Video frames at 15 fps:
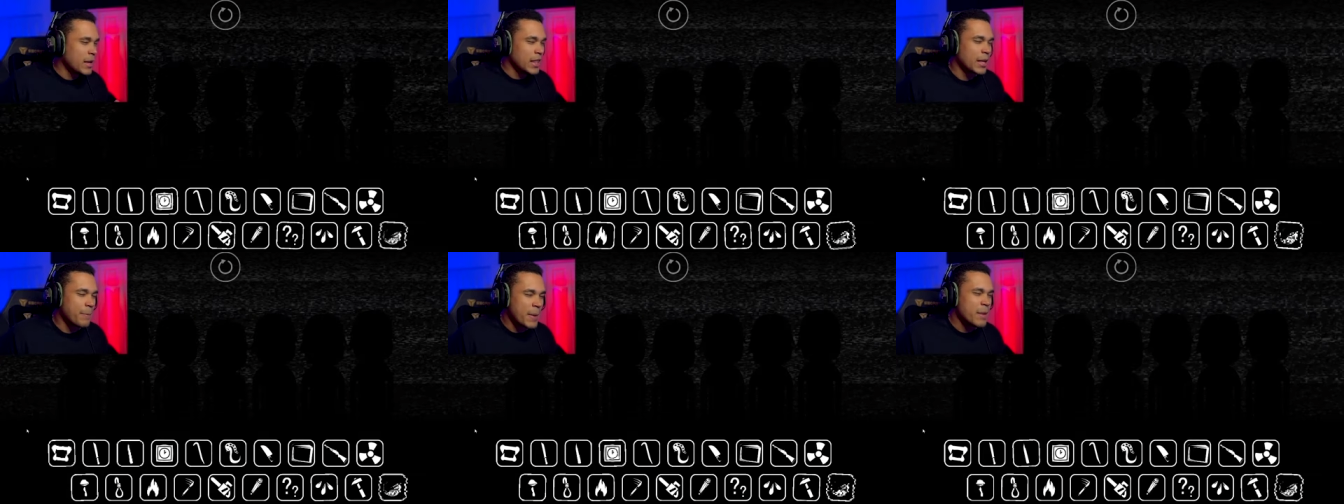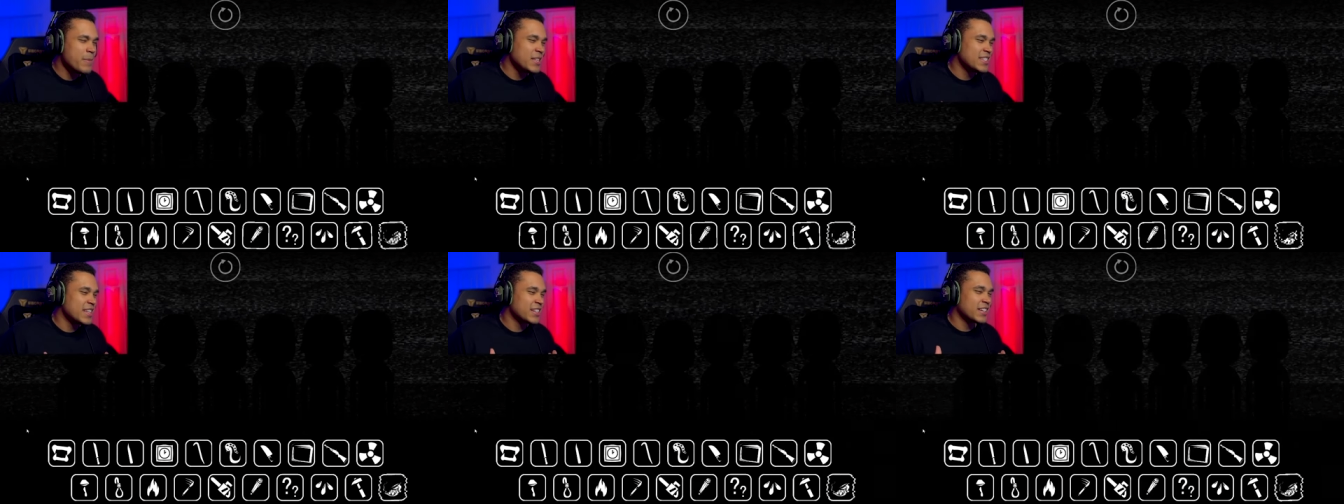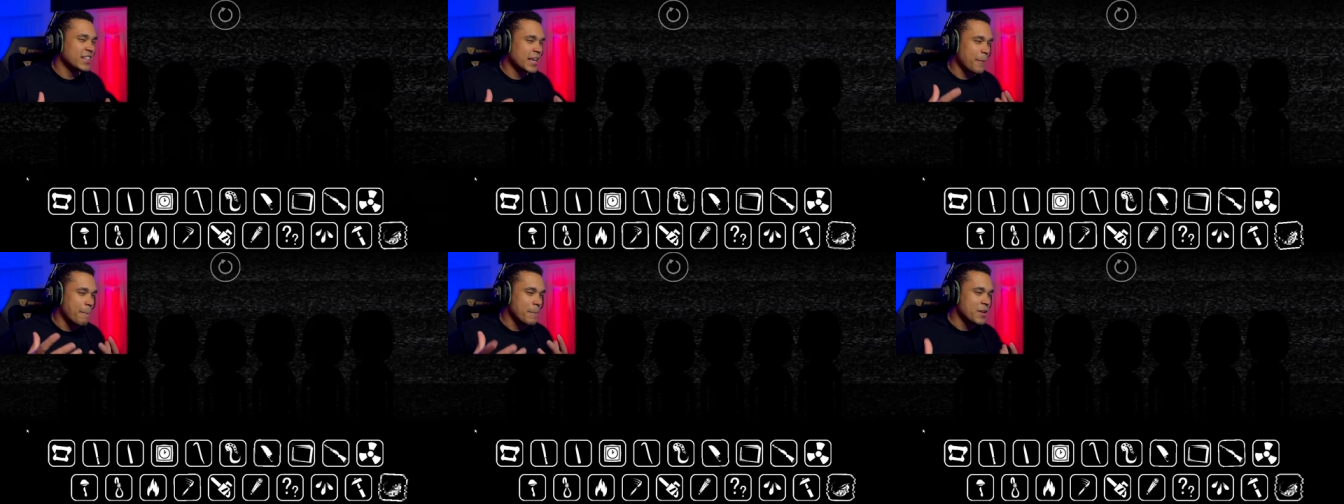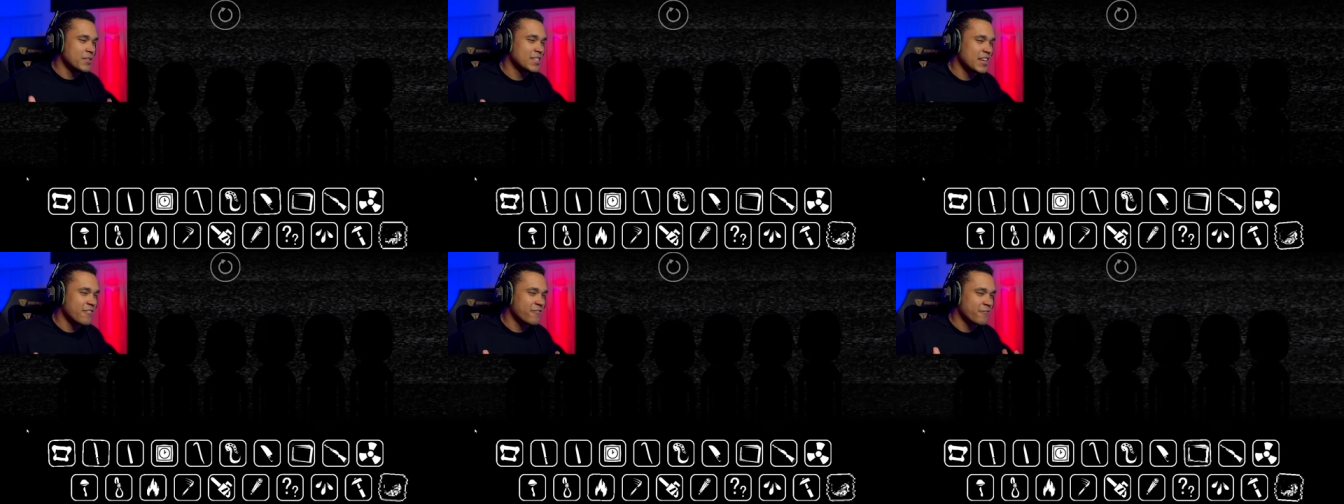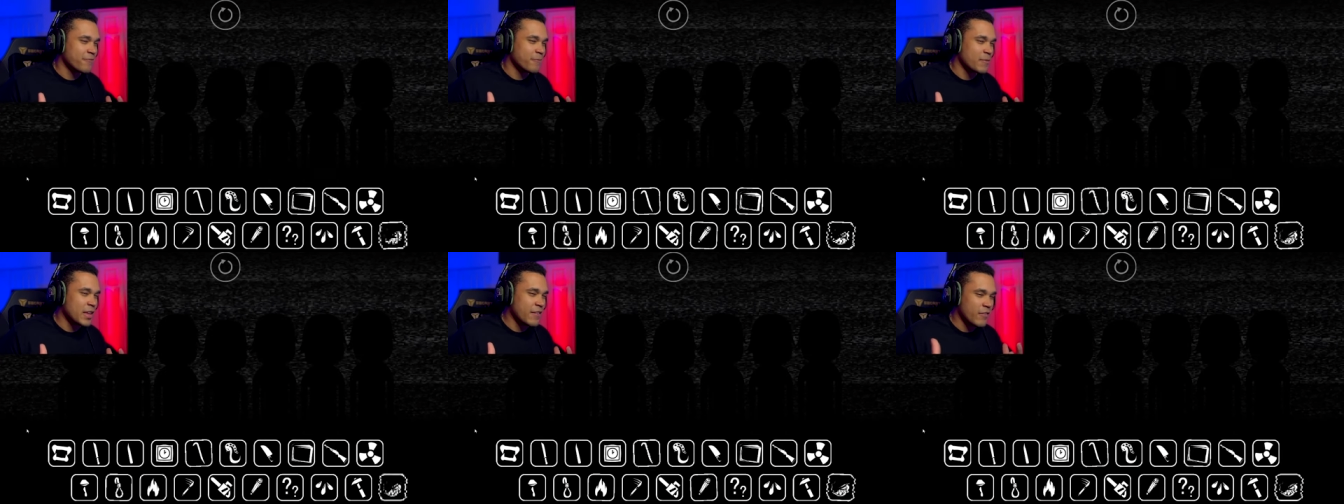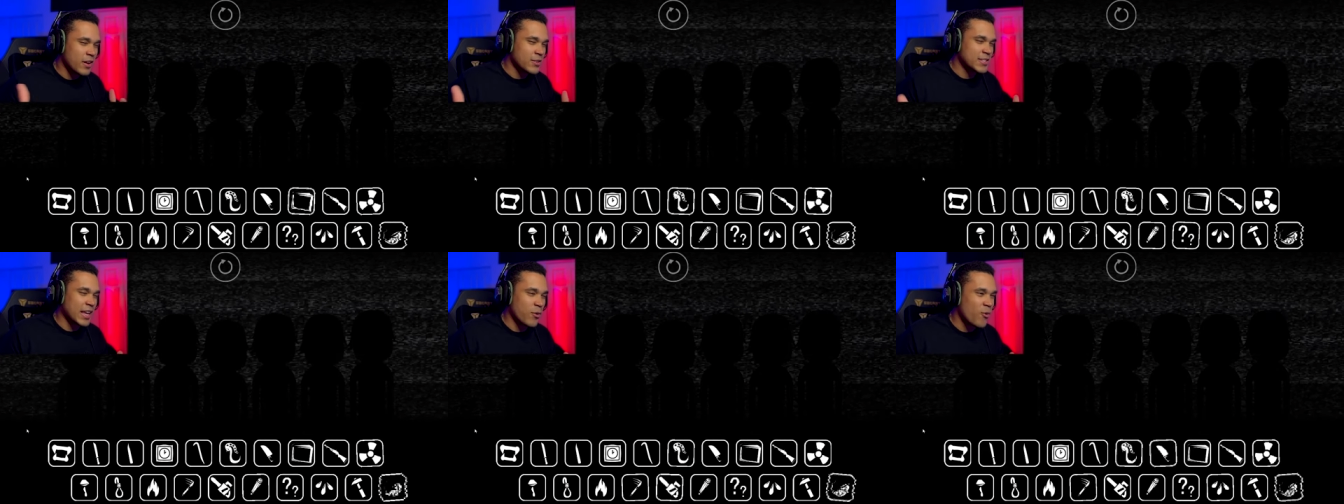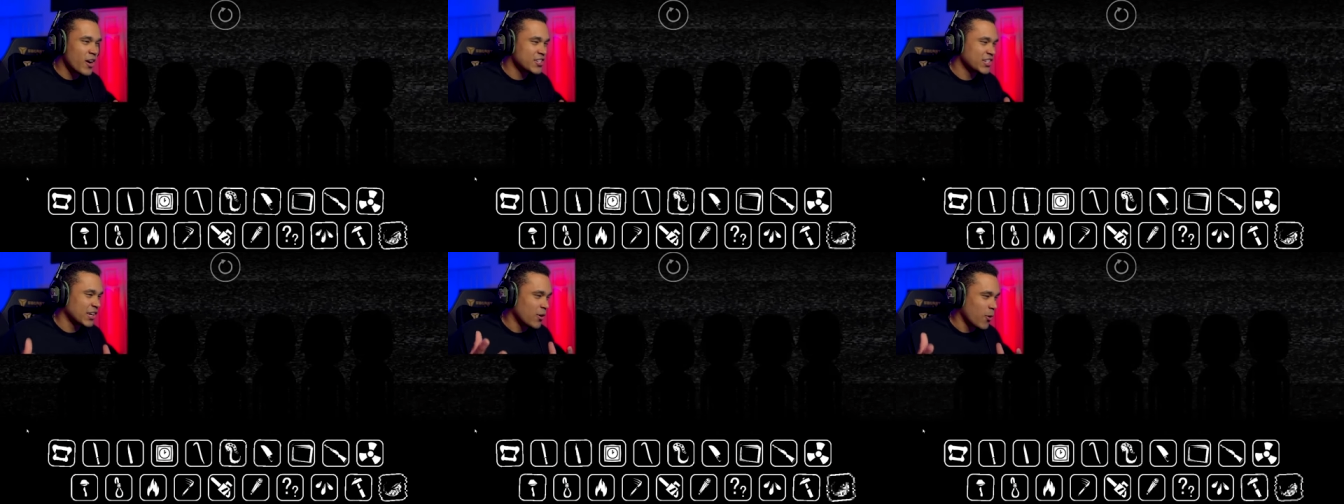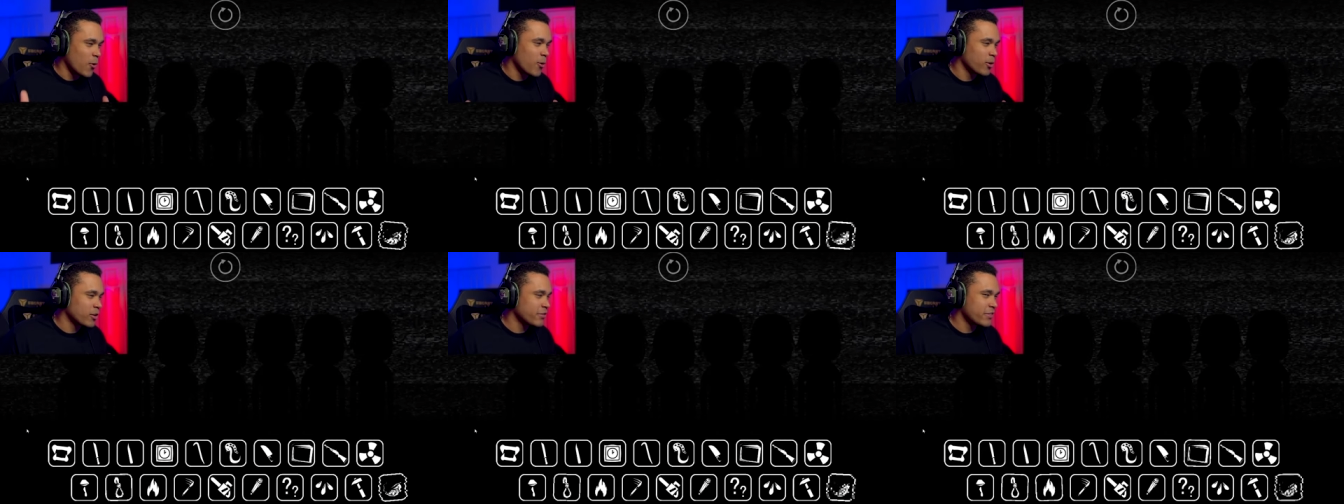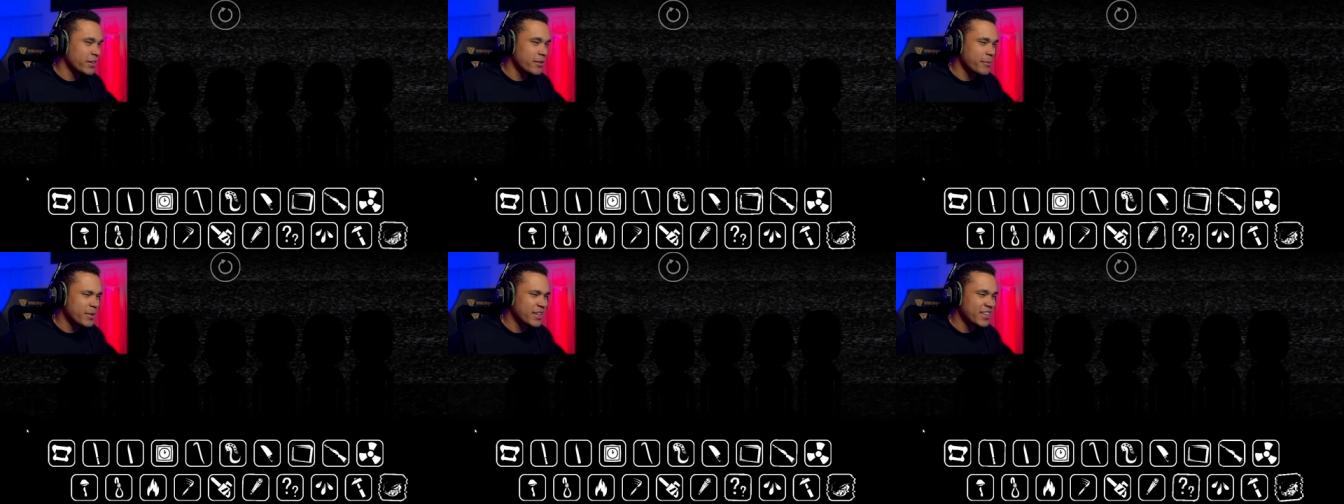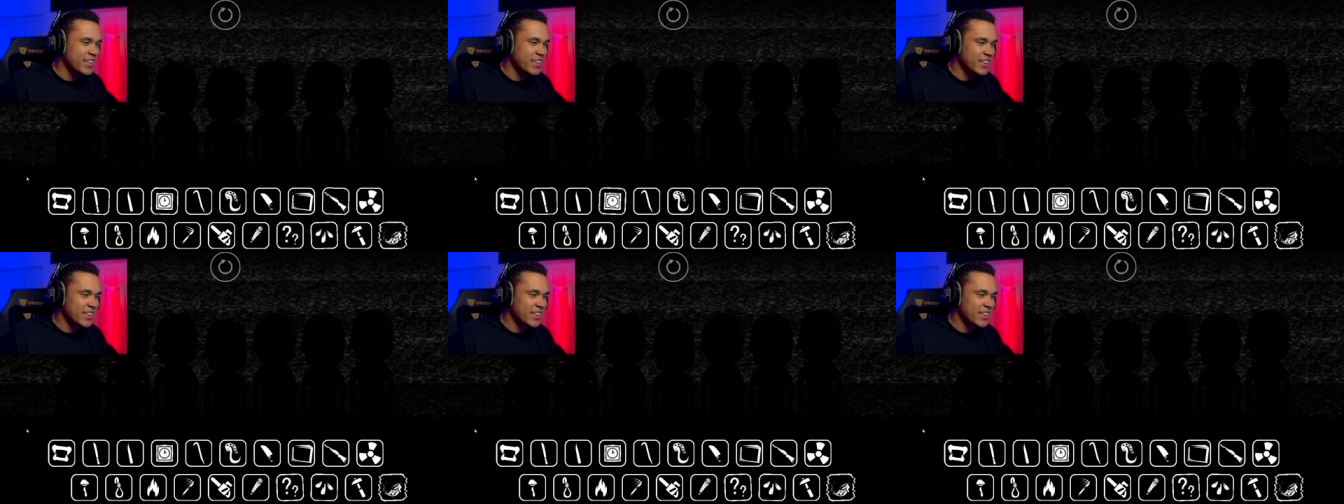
Like, maybe sounded like music if I was, like, watching a horror film.